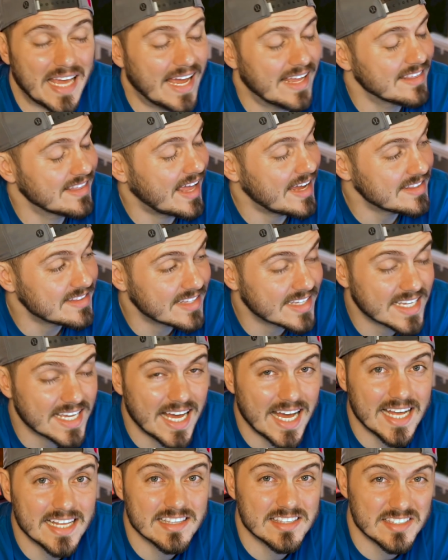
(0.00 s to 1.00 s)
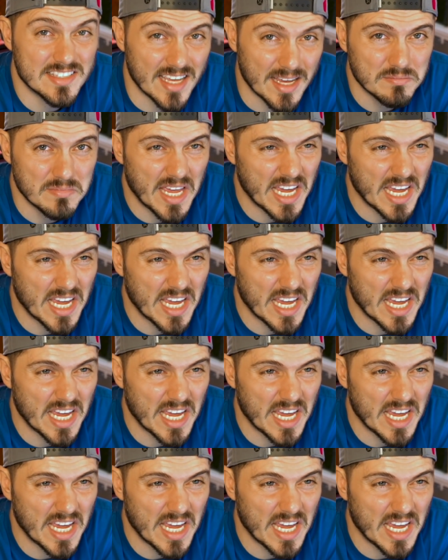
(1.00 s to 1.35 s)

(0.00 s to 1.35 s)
I like the concept.